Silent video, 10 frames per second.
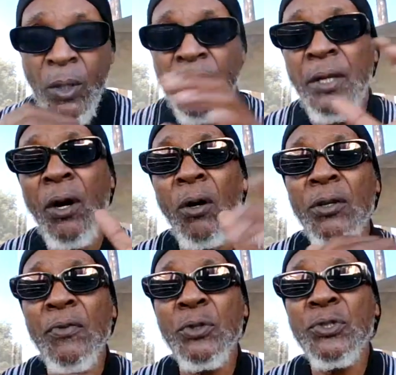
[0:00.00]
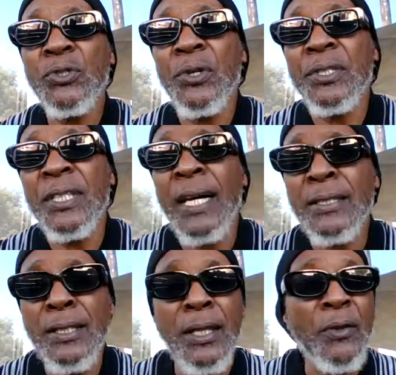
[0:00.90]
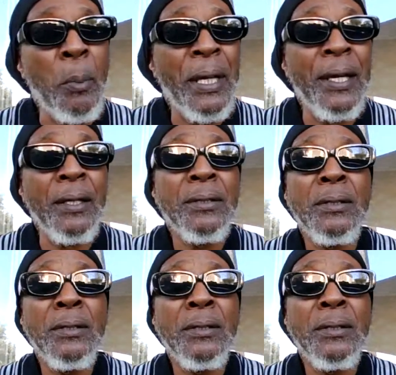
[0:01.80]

And all of those attorneys got together, man,